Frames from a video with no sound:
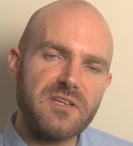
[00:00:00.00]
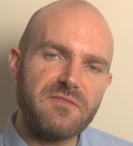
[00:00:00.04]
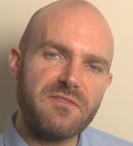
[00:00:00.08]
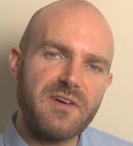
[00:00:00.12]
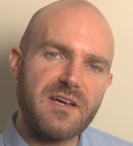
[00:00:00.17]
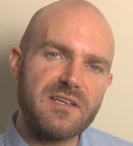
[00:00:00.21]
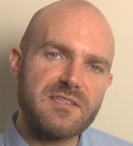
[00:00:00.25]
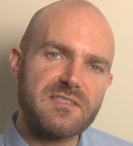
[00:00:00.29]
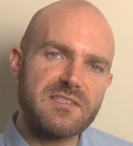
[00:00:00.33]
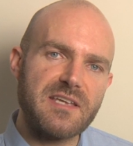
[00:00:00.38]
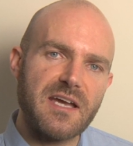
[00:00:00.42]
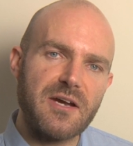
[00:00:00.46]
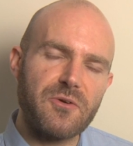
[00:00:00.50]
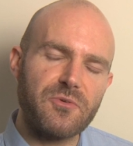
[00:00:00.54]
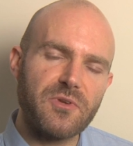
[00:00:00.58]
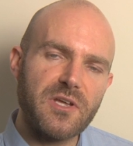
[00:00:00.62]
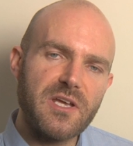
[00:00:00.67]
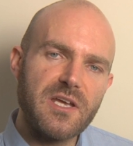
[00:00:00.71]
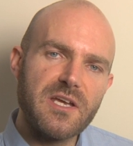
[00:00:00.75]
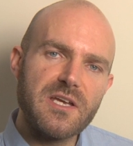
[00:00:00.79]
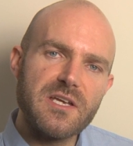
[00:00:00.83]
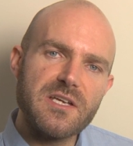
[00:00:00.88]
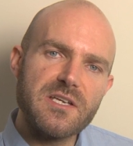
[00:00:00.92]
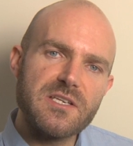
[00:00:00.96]
in that sound.
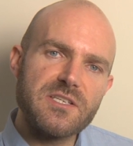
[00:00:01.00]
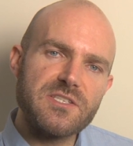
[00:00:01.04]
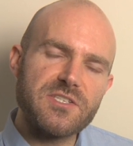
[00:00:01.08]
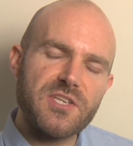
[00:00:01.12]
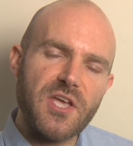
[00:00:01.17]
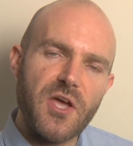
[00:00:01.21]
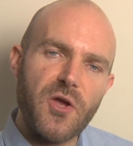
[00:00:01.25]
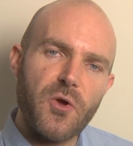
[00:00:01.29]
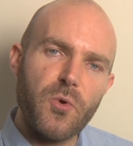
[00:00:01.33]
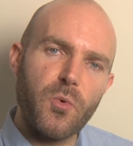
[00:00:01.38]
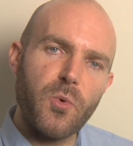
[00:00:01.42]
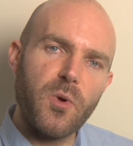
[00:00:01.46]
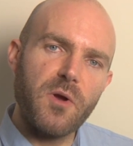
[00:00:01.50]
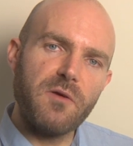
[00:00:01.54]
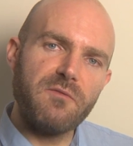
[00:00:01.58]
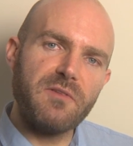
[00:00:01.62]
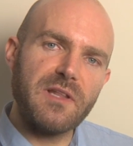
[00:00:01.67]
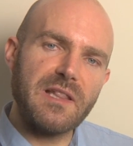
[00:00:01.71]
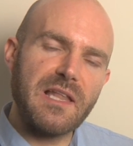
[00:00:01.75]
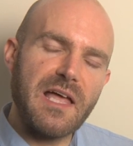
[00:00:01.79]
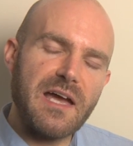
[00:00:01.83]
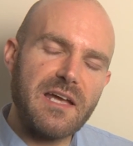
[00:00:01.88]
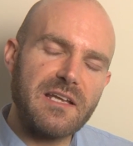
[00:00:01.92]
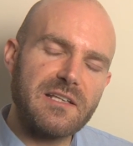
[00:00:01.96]
So the
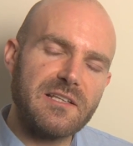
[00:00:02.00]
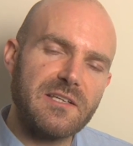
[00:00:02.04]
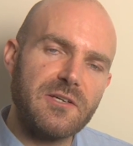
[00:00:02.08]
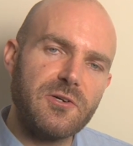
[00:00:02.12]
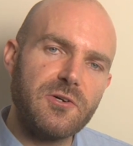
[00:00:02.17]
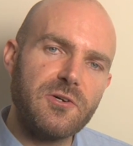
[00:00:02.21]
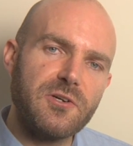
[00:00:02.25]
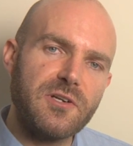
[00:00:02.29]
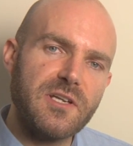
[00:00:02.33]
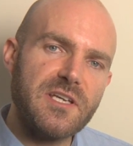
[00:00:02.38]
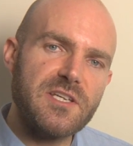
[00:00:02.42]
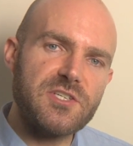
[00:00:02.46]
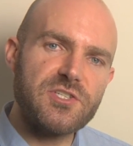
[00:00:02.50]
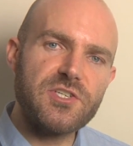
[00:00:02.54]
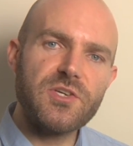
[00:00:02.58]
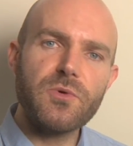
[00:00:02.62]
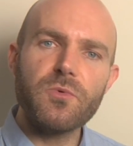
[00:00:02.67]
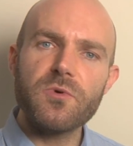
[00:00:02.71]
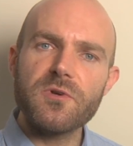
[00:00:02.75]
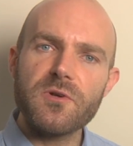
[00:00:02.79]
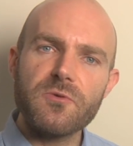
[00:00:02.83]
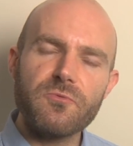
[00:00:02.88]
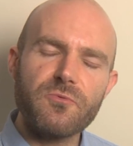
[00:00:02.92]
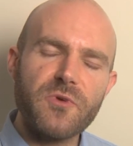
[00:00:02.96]
likelihood is you
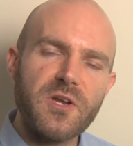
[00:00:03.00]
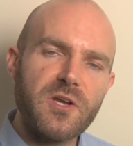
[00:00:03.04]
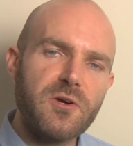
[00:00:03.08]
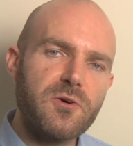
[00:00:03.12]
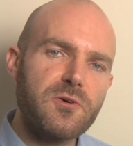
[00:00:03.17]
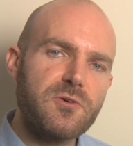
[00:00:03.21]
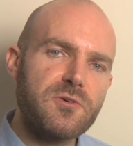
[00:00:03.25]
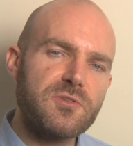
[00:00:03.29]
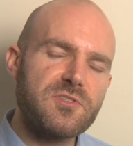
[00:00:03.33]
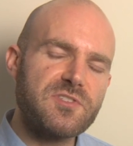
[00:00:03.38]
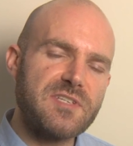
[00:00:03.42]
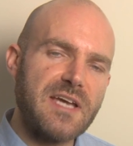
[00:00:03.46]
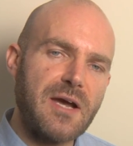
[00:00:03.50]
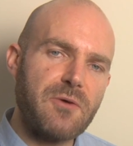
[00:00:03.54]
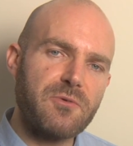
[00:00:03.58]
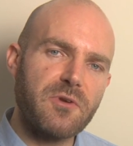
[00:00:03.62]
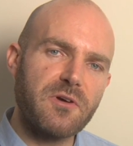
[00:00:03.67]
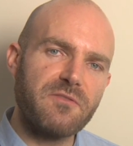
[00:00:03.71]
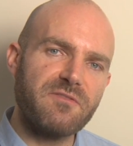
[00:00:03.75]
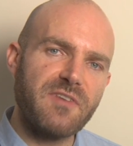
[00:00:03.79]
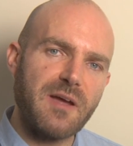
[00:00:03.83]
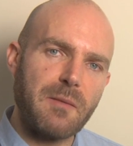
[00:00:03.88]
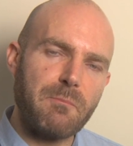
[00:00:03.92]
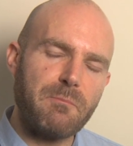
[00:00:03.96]
wouldn't record sound
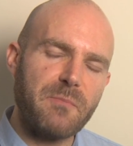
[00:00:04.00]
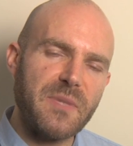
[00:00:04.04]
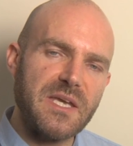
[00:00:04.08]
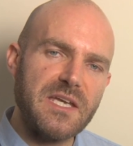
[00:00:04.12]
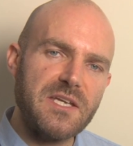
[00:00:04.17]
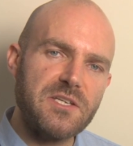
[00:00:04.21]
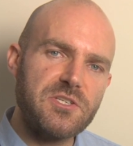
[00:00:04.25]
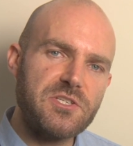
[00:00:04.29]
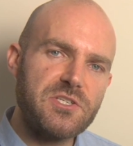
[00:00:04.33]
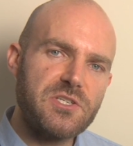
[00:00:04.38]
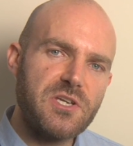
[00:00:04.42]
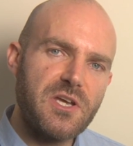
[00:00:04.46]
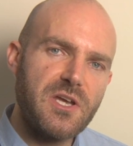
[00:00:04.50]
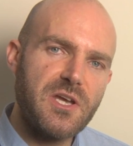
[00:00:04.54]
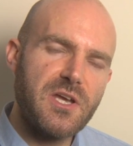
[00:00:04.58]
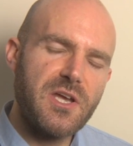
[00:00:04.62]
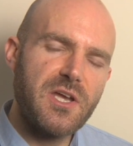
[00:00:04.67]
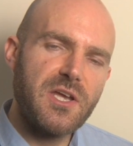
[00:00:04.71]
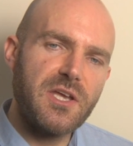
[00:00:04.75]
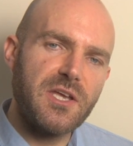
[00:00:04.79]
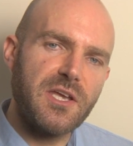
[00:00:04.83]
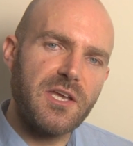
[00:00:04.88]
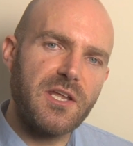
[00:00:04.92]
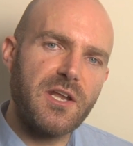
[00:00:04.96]
on that beach.
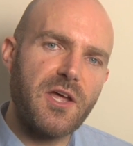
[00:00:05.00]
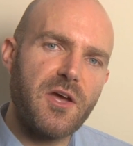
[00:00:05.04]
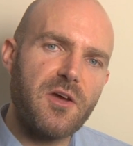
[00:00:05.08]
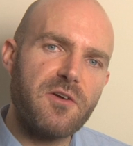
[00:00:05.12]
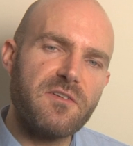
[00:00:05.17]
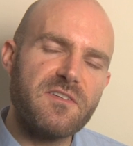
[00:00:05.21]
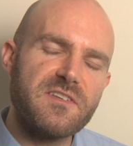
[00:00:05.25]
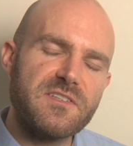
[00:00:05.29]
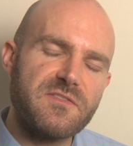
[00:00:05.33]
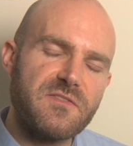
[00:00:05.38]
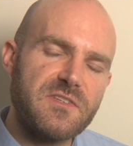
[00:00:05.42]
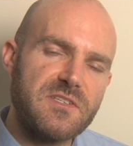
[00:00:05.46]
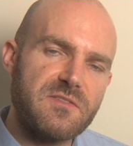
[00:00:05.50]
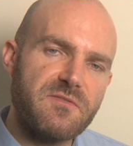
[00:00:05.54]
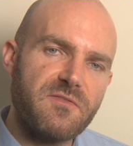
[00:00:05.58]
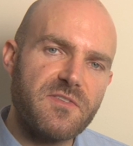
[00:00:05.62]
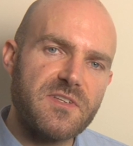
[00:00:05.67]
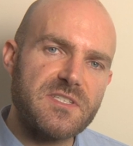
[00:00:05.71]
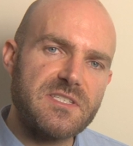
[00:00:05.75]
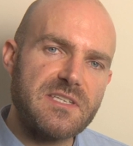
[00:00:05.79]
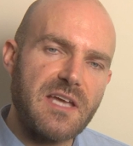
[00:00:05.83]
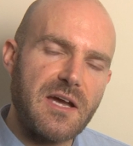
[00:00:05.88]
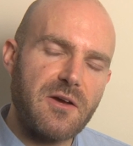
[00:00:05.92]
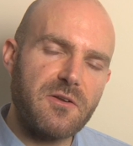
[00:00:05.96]
There's the
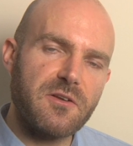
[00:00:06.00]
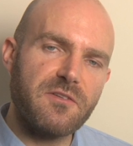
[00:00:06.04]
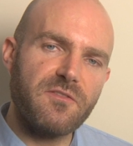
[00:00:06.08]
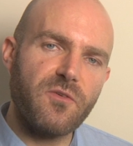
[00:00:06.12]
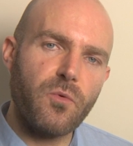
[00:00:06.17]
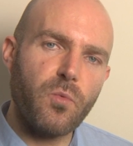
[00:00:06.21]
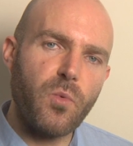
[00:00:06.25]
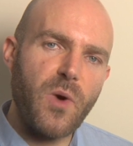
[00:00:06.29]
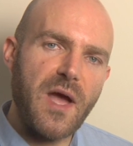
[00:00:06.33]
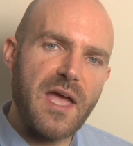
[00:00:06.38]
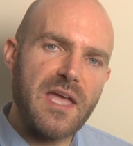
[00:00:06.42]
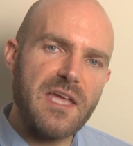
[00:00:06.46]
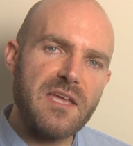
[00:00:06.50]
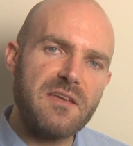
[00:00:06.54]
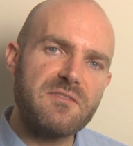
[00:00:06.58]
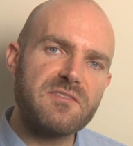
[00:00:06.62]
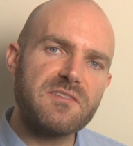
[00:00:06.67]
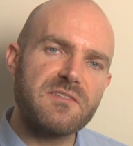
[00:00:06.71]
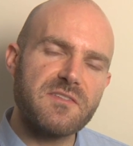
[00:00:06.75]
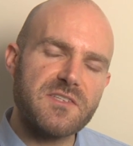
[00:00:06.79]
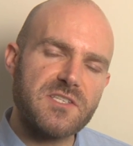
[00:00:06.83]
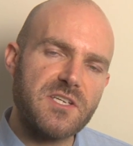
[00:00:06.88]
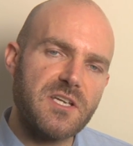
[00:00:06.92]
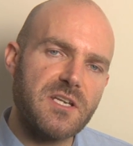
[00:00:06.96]
sound of the
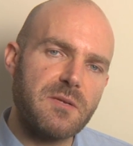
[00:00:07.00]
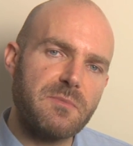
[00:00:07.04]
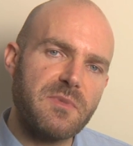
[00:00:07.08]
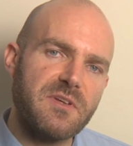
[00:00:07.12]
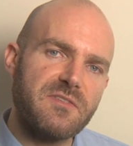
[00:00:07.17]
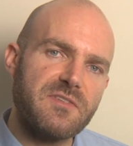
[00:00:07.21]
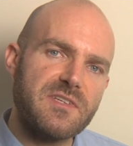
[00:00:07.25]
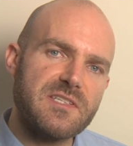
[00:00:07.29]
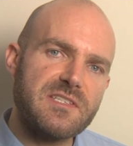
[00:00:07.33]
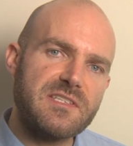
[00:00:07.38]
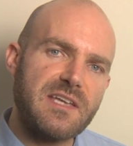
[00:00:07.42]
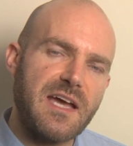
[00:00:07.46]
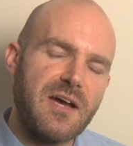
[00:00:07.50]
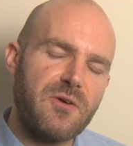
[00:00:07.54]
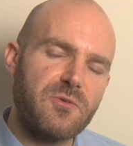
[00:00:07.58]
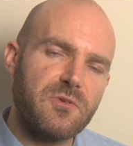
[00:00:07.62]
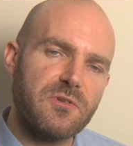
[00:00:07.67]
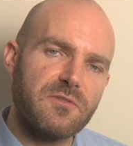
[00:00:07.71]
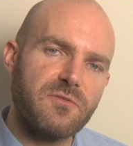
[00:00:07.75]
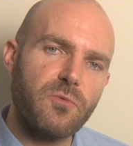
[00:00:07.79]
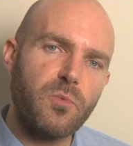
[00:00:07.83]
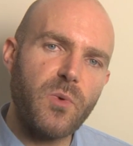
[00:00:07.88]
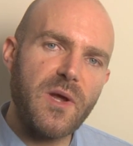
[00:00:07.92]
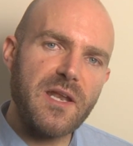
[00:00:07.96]
waves, there's going to be the sound
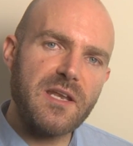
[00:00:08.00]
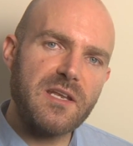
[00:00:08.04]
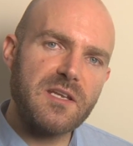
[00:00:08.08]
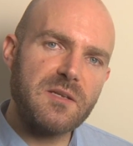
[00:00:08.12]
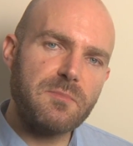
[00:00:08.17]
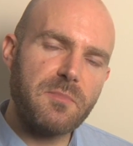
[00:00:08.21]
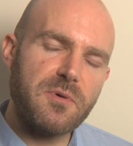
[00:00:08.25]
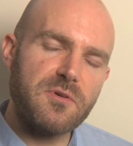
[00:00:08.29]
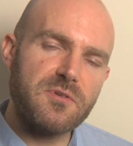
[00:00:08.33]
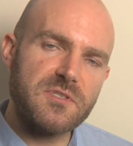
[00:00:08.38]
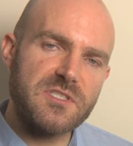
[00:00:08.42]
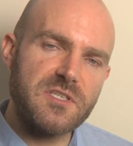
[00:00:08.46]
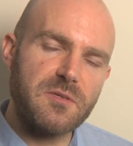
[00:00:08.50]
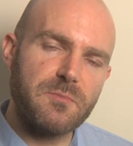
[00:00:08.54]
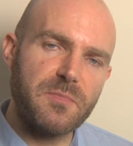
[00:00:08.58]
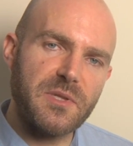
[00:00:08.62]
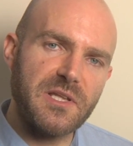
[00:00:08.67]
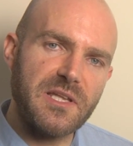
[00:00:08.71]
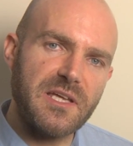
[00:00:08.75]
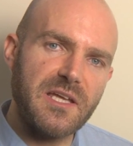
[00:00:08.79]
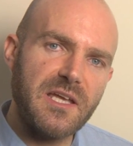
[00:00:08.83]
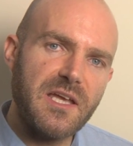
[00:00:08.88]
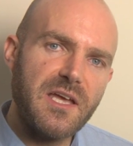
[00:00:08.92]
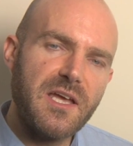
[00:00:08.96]
of wind
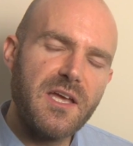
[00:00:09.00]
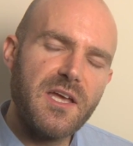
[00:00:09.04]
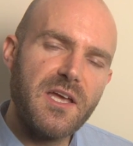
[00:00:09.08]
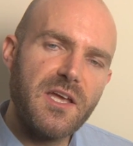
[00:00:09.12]
possibly.